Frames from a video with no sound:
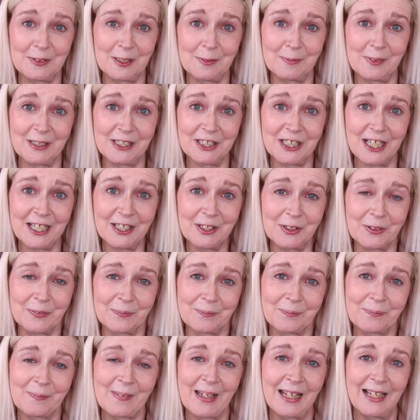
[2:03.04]
to my channel.
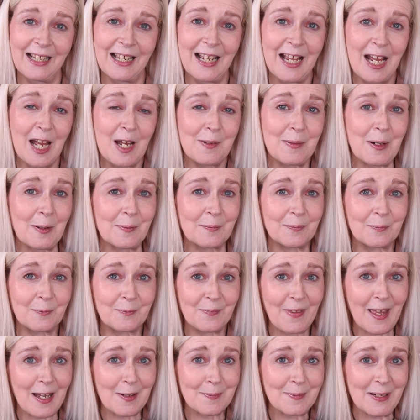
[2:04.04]
But
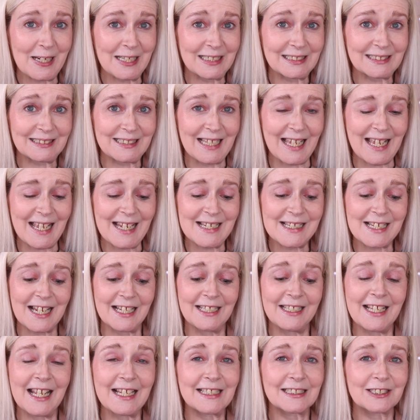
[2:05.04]
that being said,
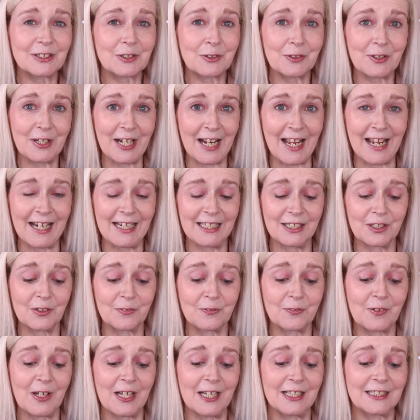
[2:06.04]
let's create the
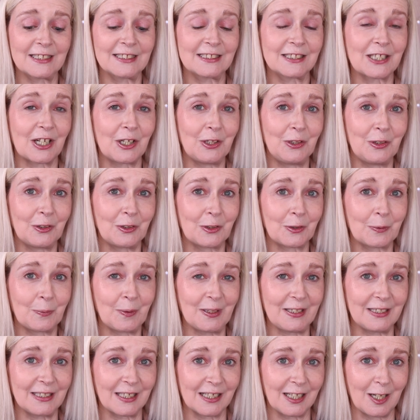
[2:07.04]
first look
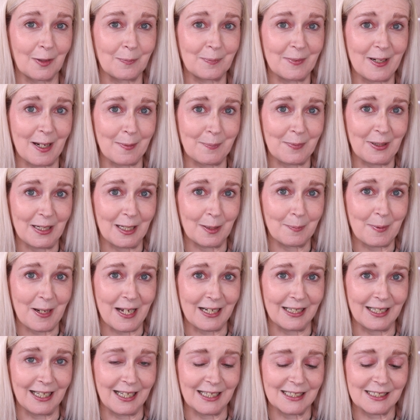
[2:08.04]
with the Club Nebula
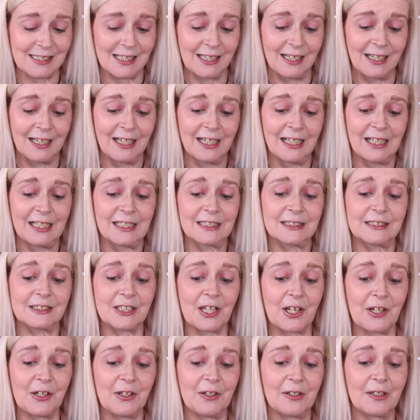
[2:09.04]
palette.
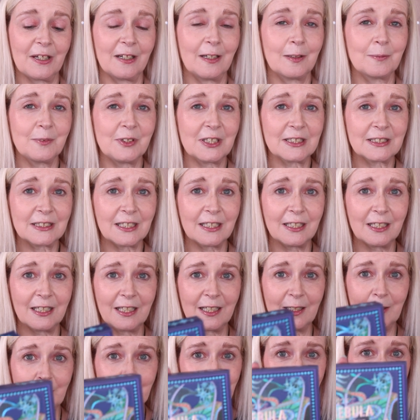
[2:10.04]
So I'm just going to